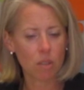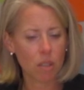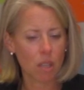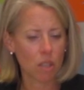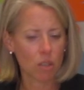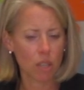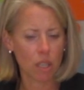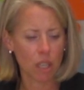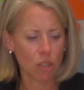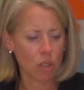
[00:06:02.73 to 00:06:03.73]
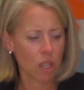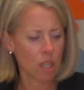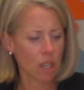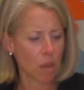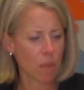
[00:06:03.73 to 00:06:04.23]
the things you're gonna need. You're
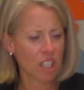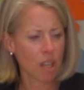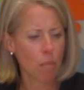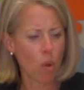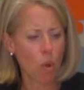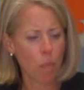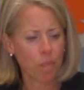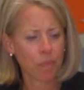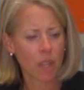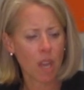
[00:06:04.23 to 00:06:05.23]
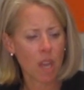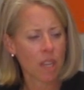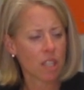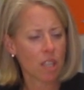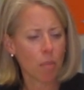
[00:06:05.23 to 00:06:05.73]
gonna need a mixing bowl,
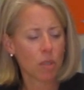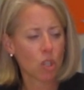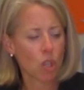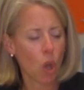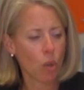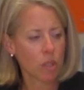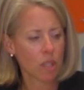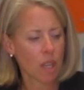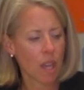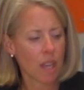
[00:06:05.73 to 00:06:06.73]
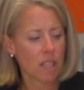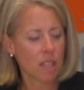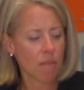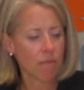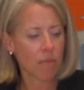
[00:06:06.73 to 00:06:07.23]
some salt,
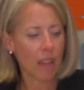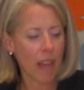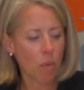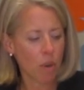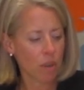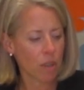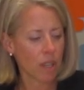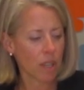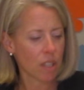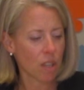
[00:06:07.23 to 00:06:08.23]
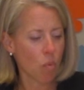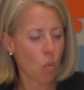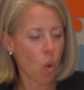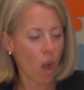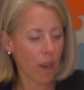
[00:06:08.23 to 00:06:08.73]
some flour, some
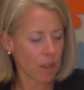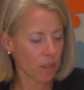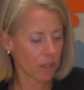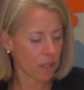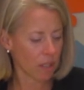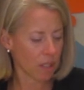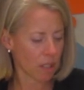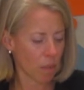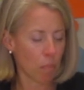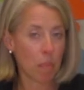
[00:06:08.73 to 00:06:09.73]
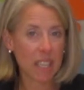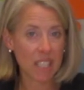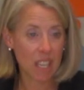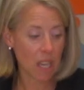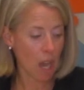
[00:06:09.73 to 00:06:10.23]
water, some
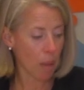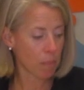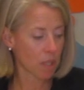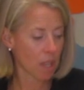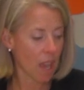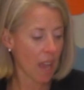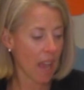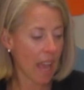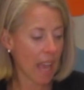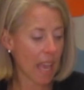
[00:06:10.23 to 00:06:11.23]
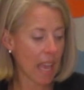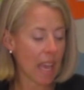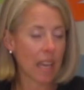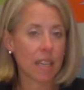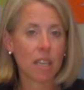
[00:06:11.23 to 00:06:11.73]
mixing cups,
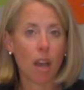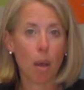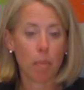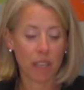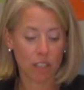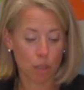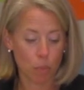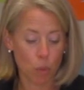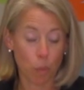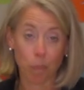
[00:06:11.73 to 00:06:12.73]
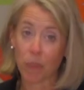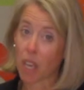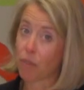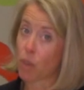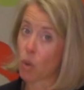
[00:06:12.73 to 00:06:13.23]
and a big spoon.
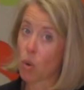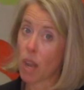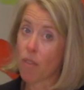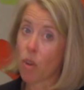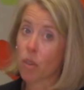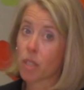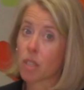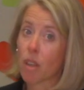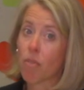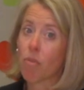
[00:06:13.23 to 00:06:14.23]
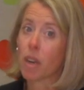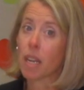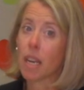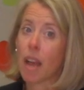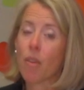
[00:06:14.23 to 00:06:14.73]
If you don't have all this stuff
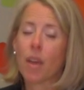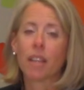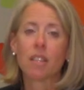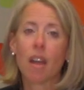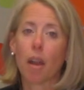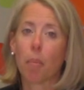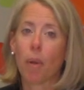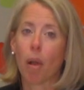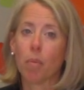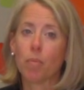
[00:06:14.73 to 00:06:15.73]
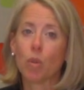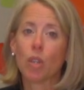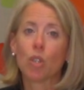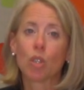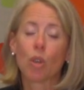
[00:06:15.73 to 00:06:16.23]
ready now, that's not a problem. You
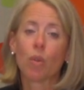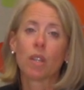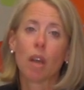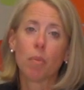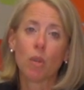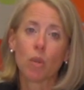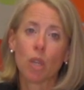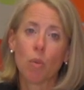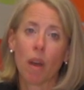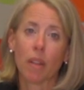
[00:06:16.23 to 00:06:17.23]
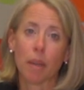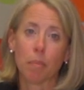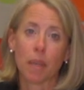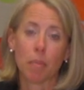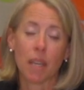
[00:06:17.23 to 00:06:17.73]
can just go to
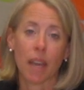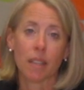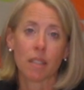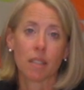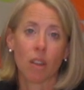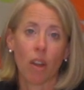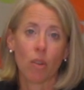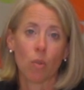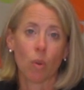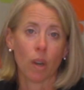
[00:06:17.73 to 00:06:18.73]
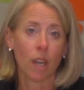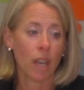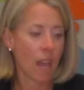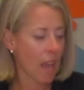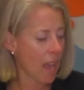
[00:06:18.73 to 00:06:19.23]

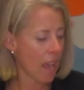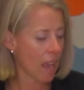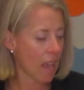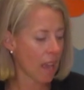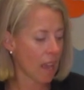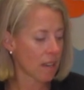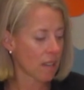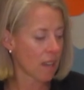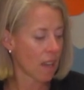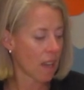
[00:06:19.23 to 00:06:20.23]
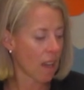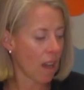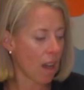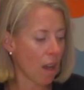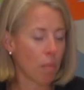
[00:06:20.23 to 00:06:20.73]
WQLNPBS.org and
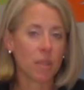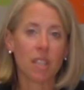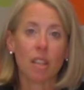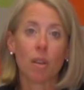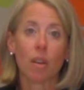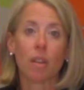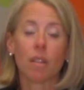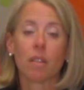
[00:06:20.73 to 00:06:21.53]
see the